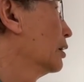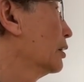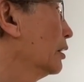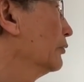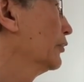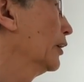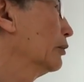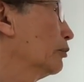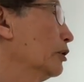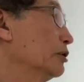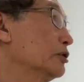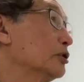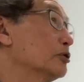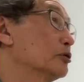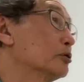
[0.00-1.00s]
if I
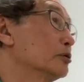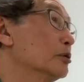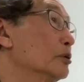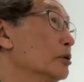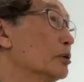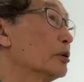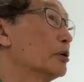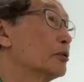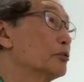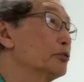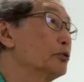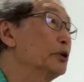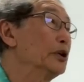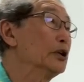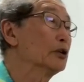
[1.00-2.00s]
wanted to,
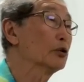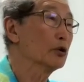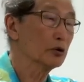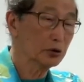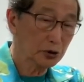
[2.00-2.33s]
regrow